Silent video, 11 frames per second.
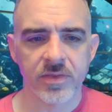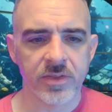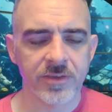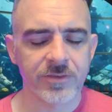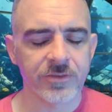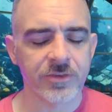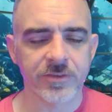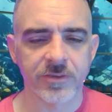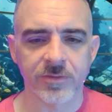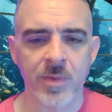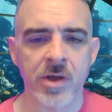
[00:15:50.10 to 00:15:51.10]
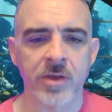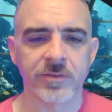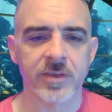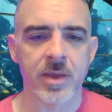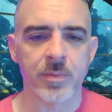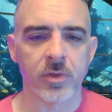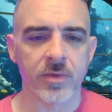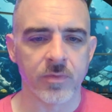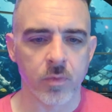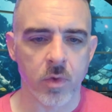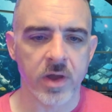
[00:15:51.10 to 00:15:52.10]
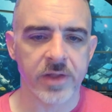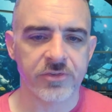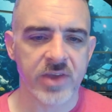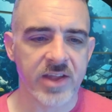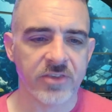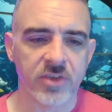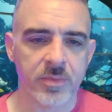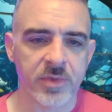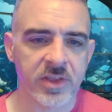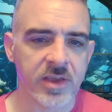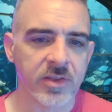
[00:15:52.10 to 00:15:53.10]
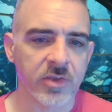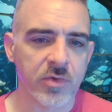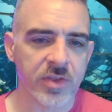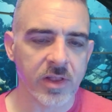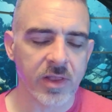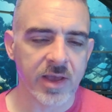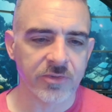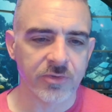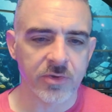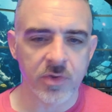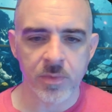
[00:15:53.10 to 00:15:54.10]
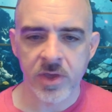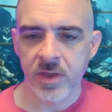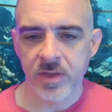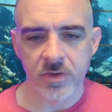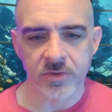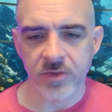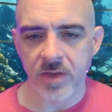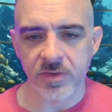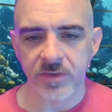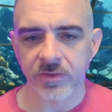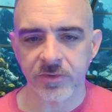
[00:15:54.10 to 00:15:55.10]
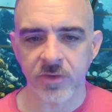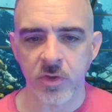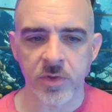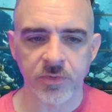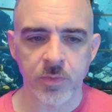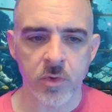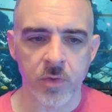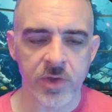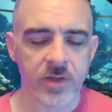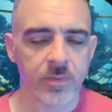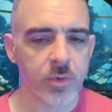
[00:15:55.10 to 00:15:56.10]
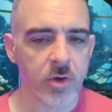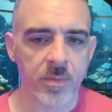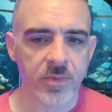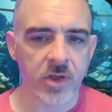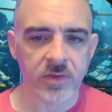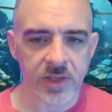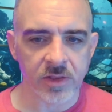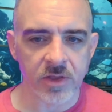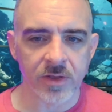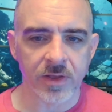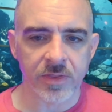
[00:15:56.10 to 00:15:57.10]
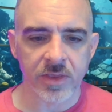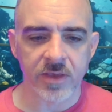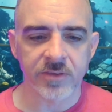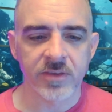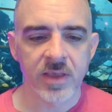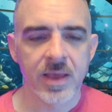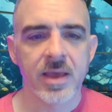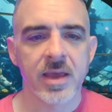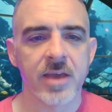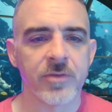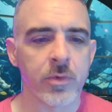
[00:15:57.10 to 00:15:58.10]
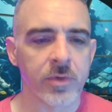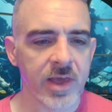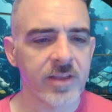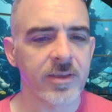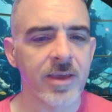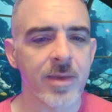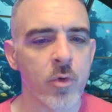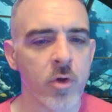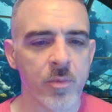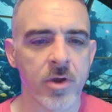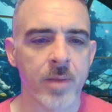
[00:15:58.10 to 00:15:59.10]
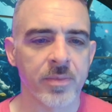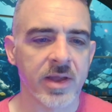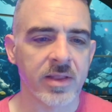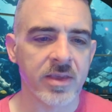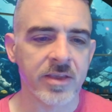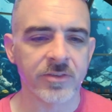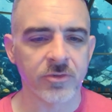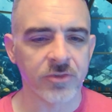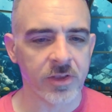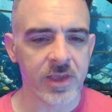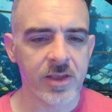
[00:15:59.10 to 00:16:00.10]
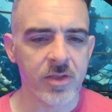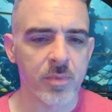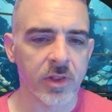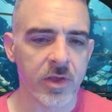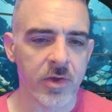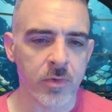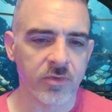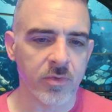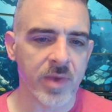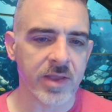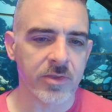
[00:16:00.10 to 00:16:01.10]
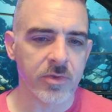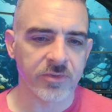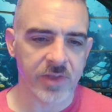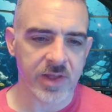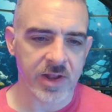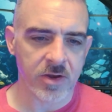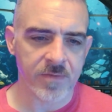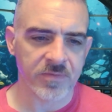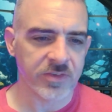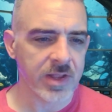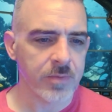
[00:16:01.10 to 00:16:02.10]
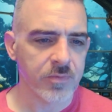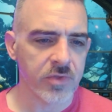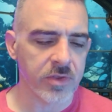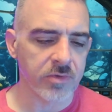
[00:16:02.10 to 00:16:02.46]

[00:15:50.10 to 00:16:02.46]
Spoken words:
This is just a small sample of what ChatGPT can do in the classroom. There's obviously so much more. We could prompt all day long on this. If you would like to get more prompt ideas, there's a link in below to my newsletter. Sign up for the